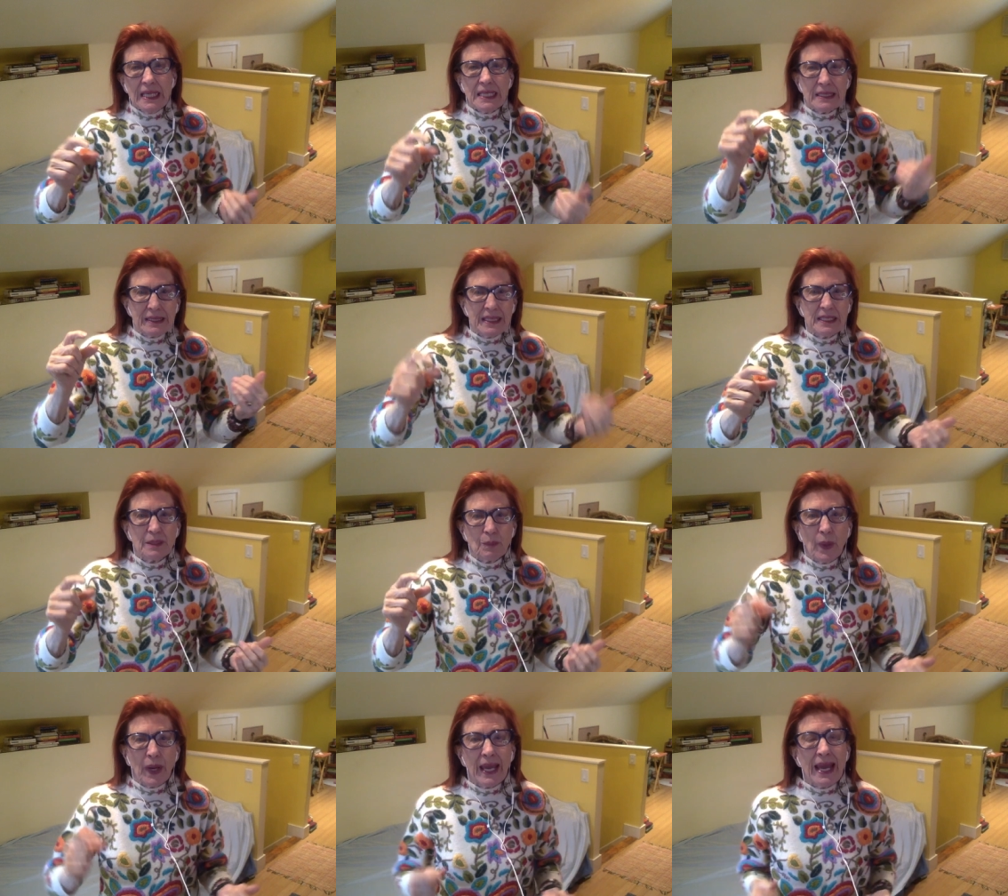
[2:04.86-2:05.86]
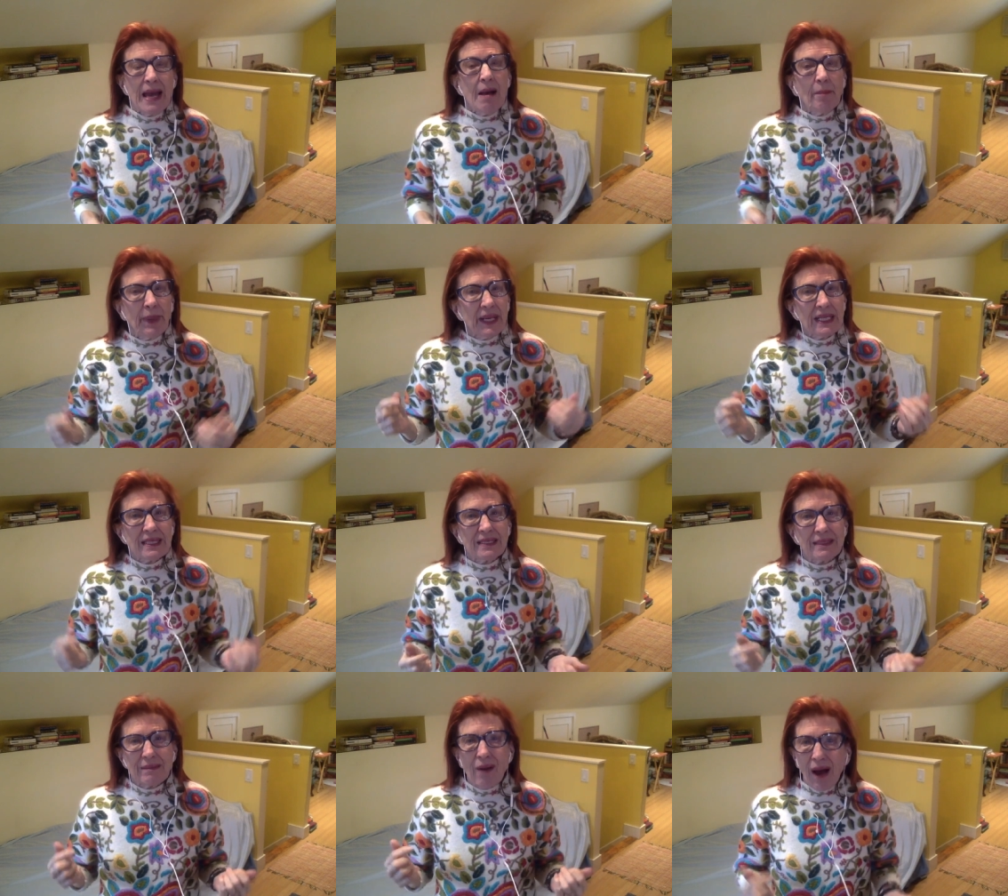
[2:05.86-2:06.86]
is this way but
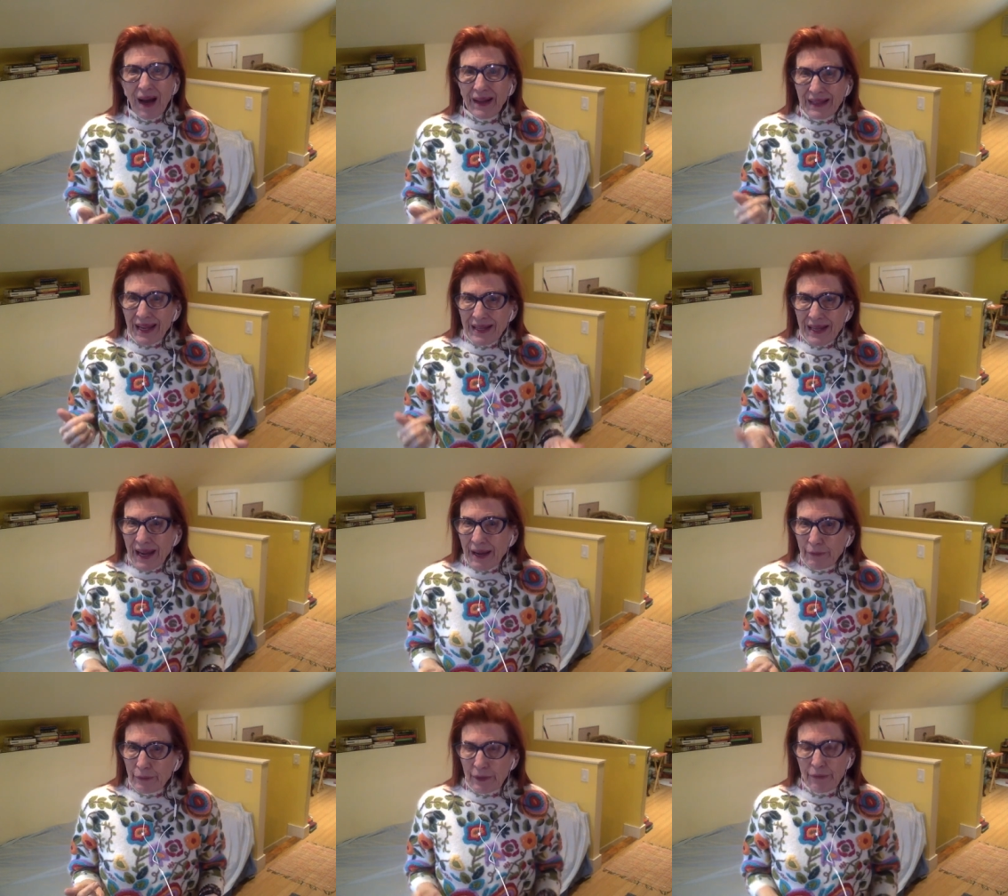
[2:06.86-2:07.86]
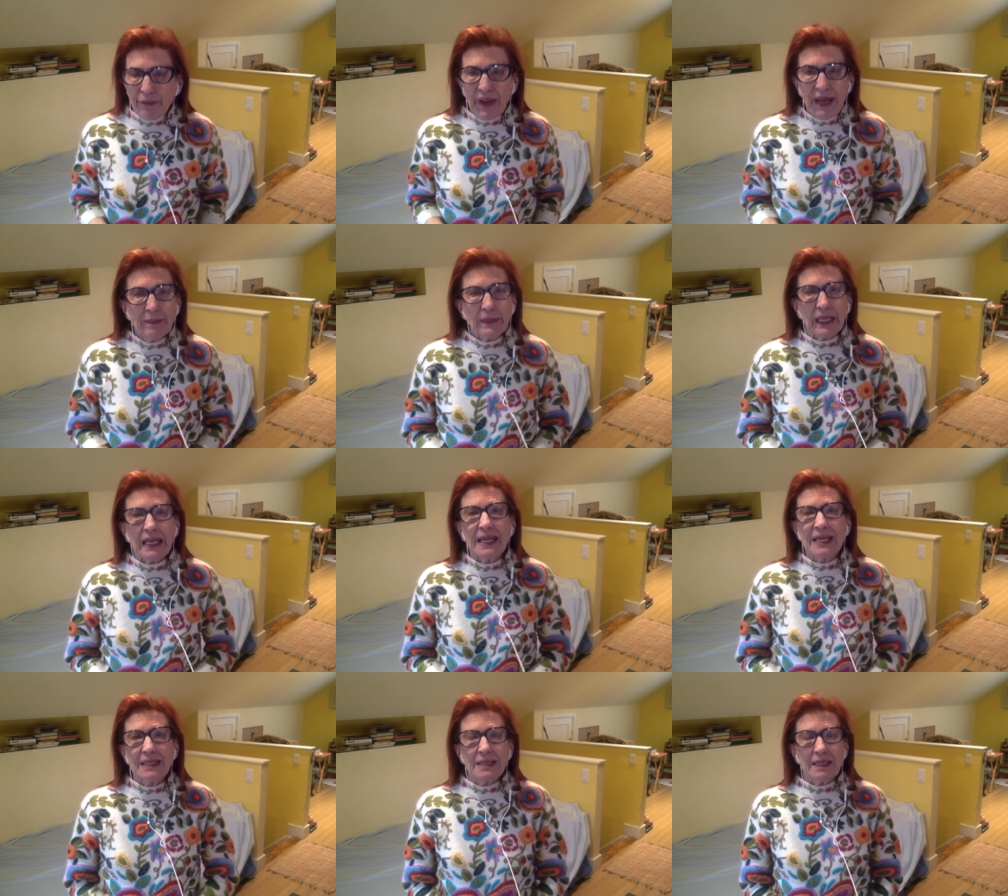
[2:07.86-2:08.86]
it's not in every family
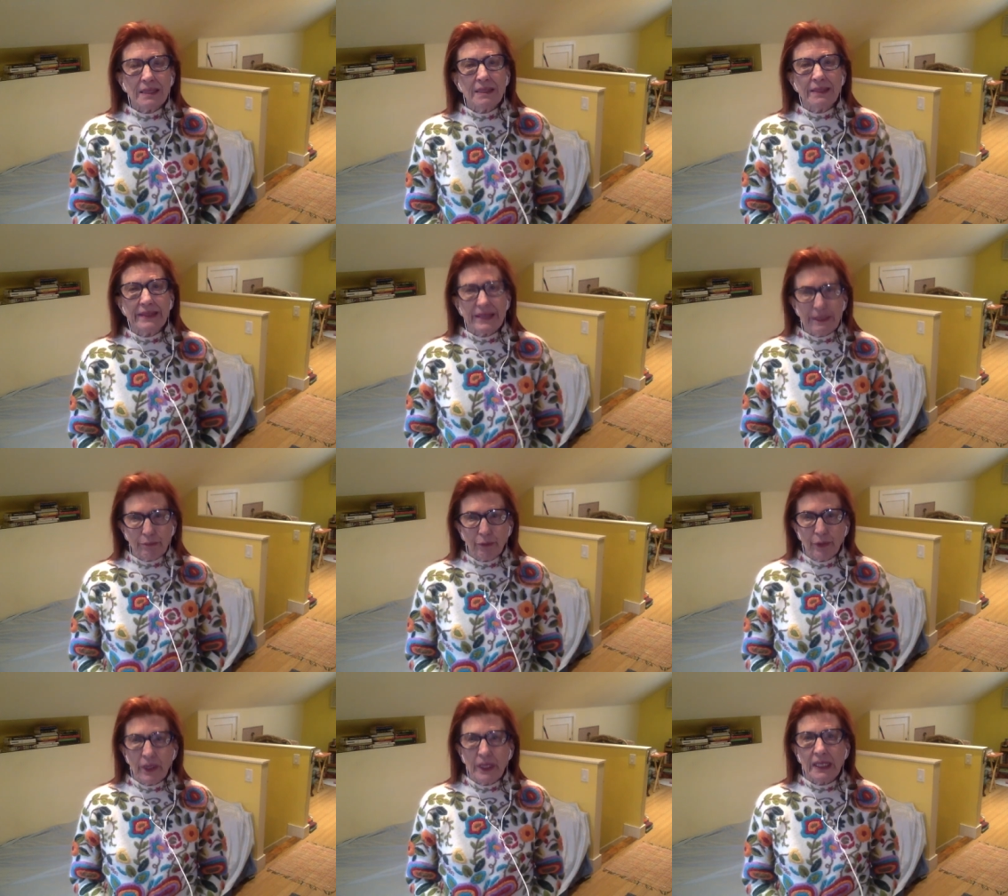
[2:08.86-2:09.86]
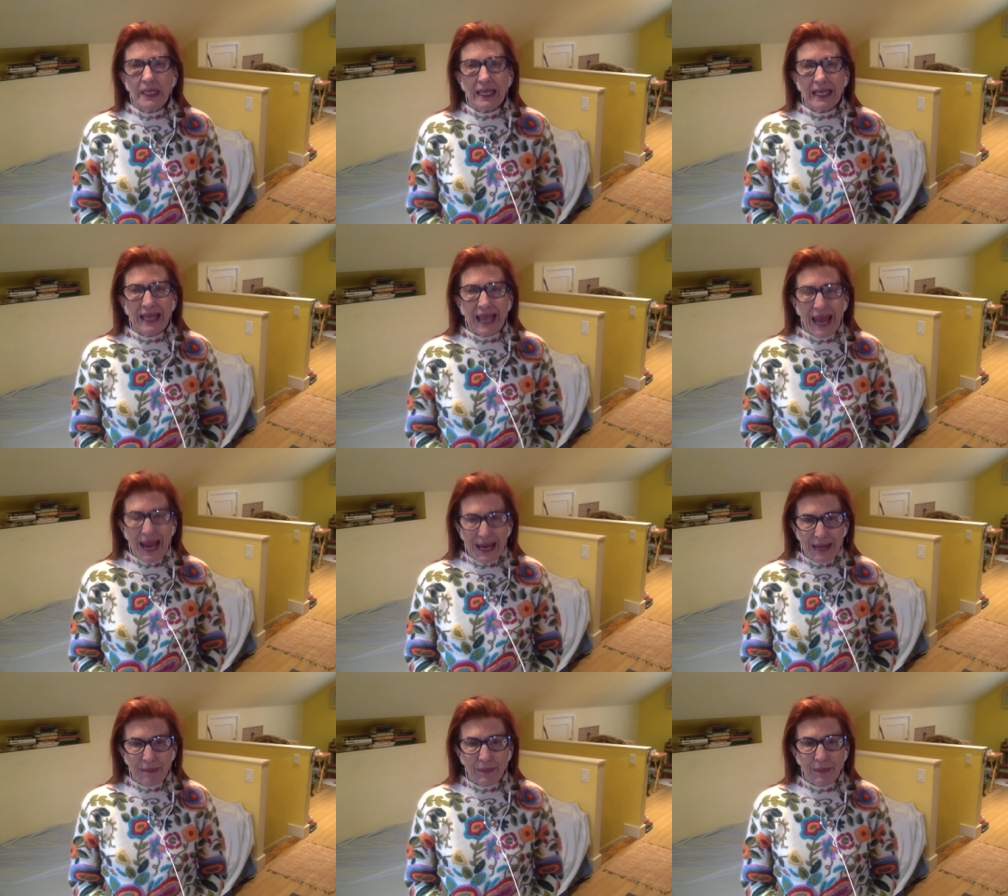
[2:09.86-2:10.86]
it's a different
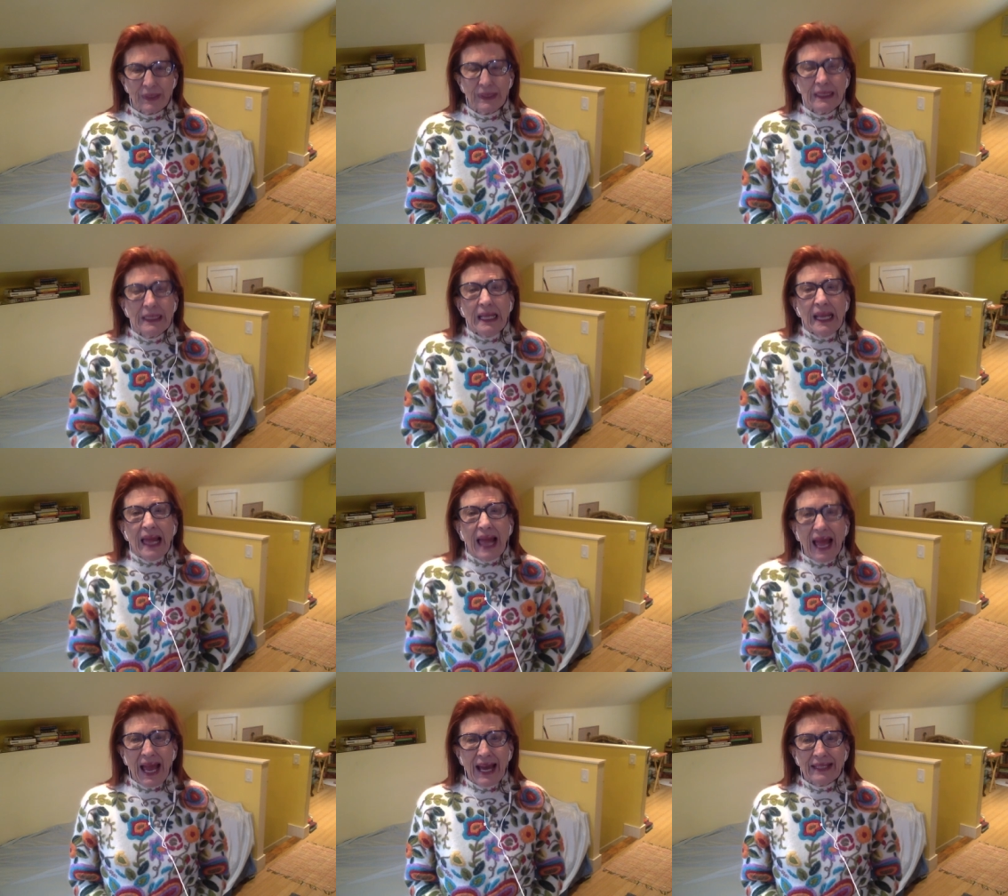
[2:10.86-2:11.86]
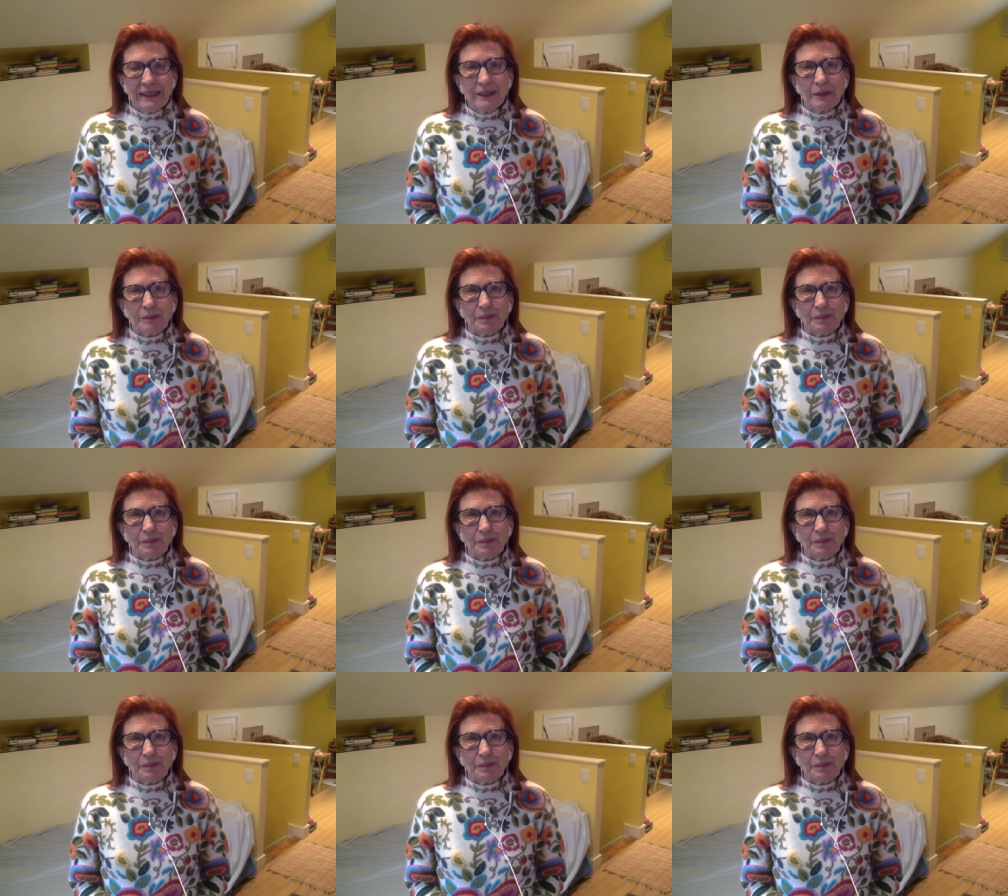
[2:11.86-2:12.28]
game and